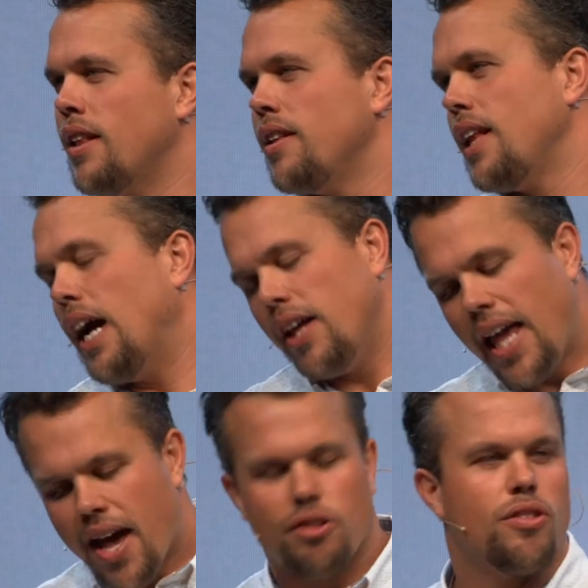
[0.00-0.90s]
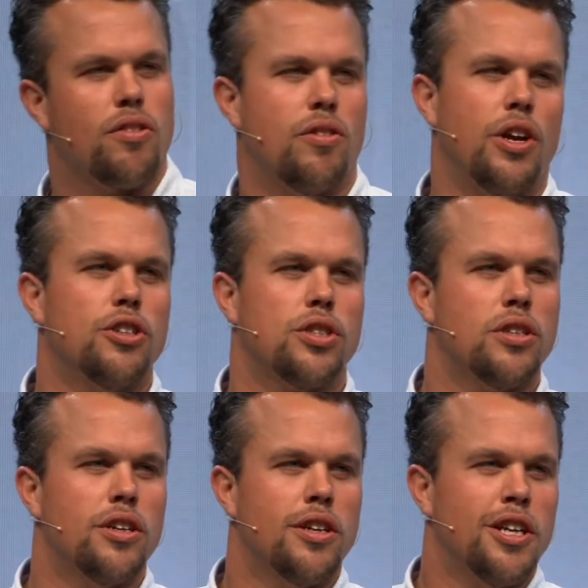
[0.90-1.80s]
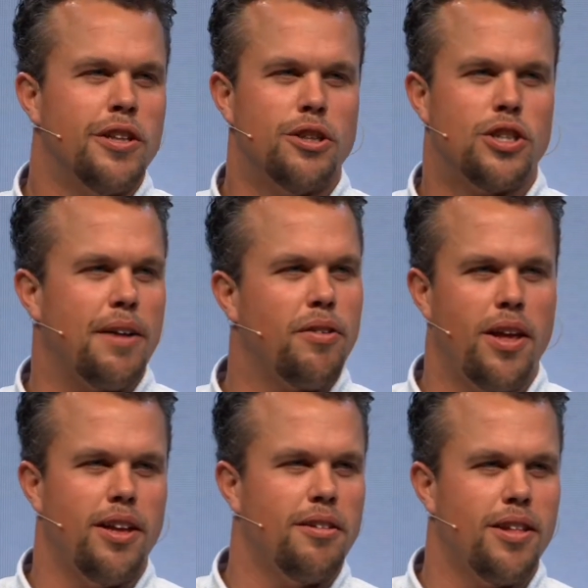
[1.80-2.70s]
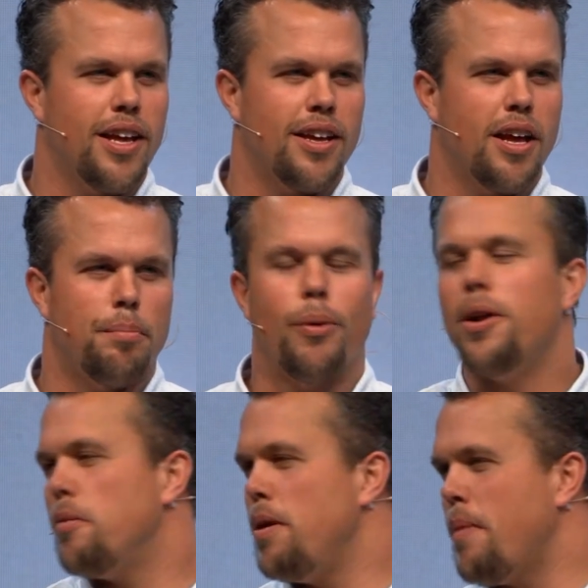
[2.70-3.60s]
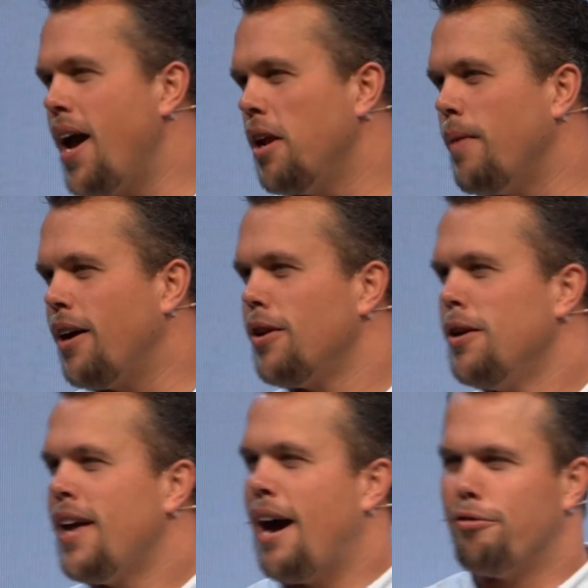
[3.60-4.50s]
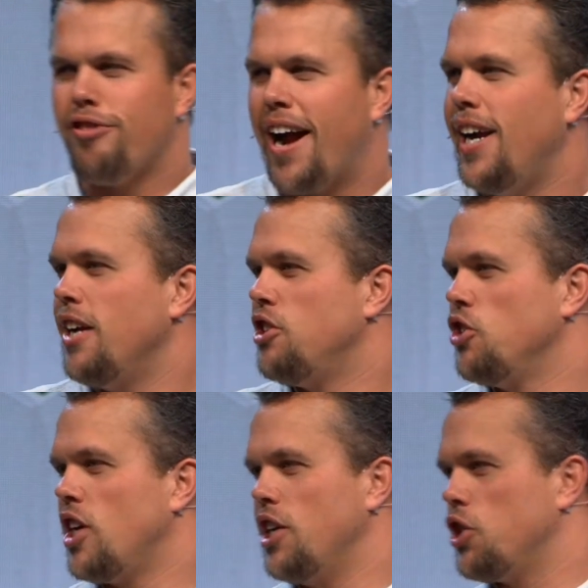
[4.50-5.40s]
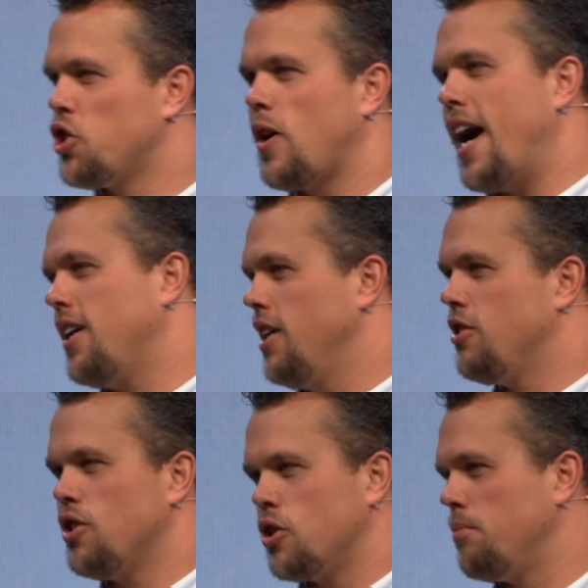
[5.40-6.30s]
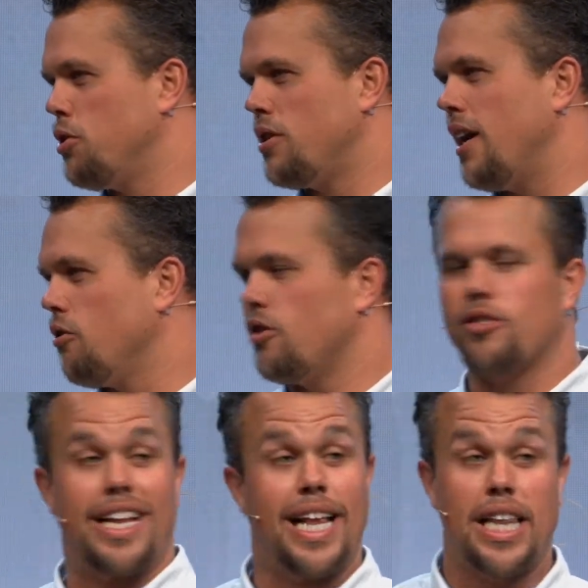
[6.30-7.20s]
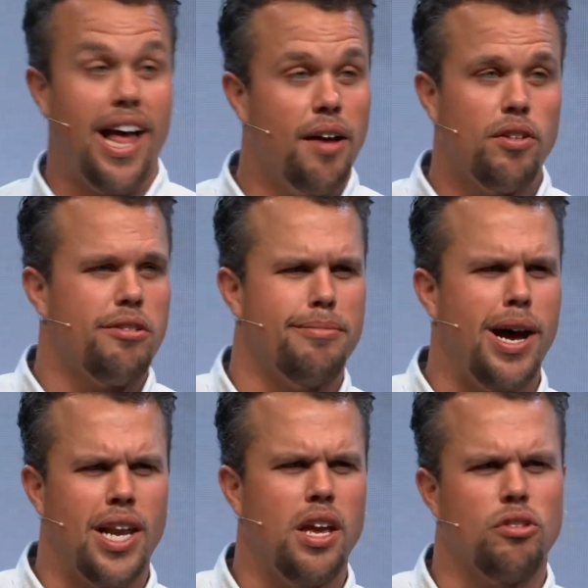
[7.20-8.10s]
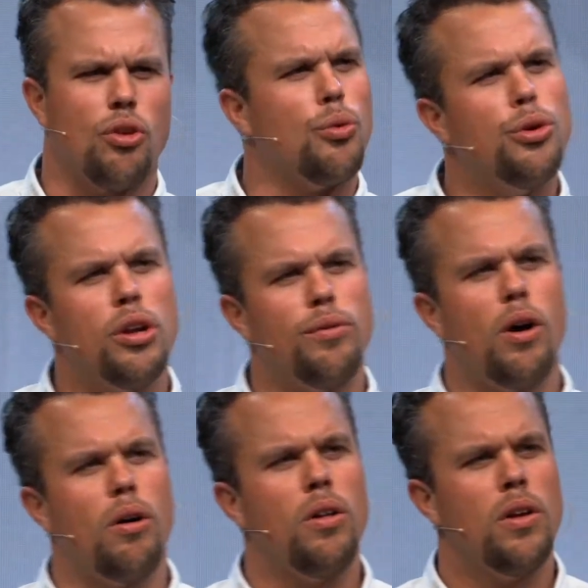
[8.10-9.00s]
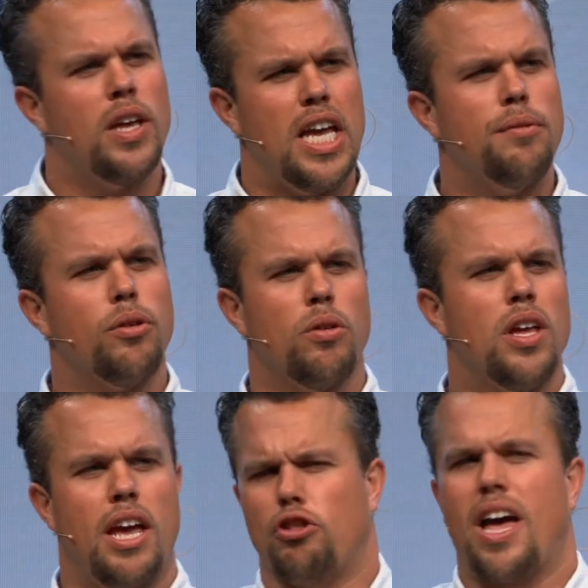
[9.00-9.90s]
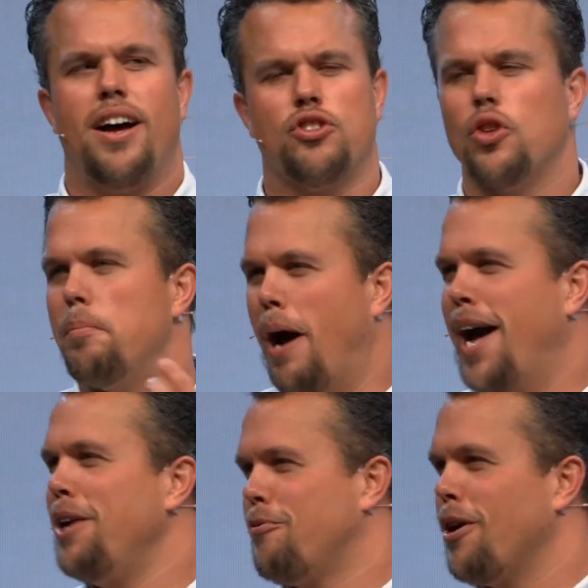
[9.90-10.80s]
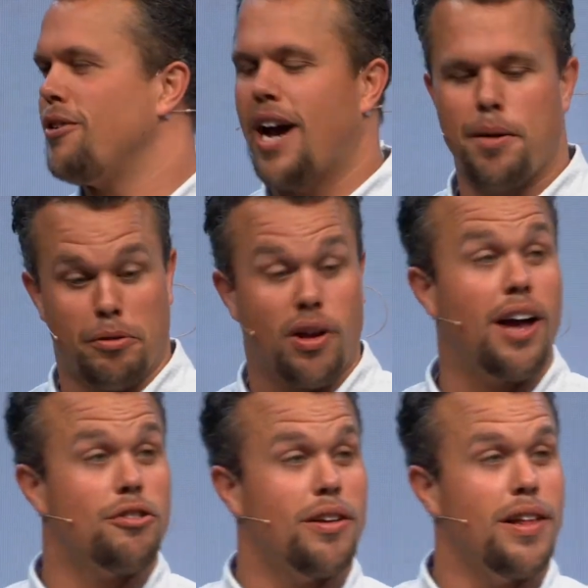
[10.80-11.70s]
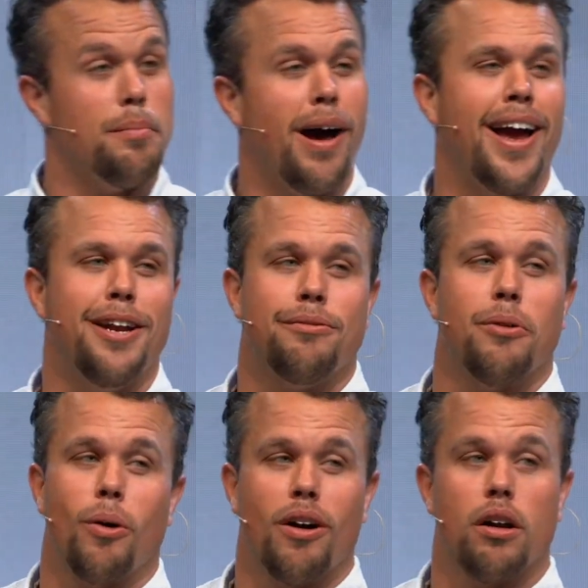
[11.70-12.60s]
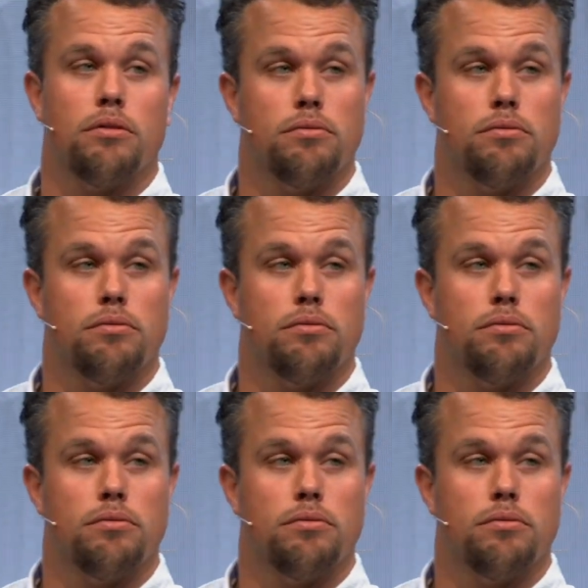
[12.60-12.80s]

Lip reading: Now, yes, there's definitely a point to be made about how finances can distract us. Scripture tells us that the love of money is the root of all evil. It's constantly buying for our time. It's constantly buying for